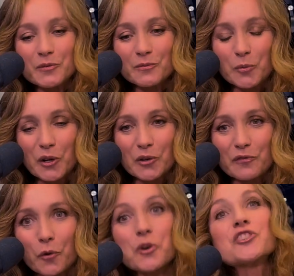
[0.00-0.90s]
we're
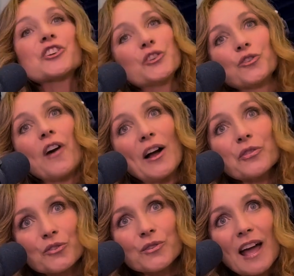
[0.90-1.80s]
forging new ground
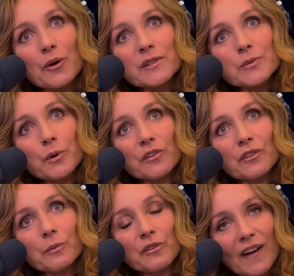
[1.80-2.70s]
through now, is we're
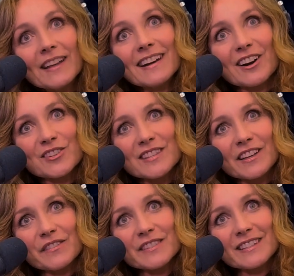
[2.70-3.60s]
finding
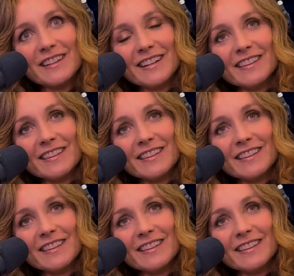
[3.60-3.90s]
ourselves. Yeah.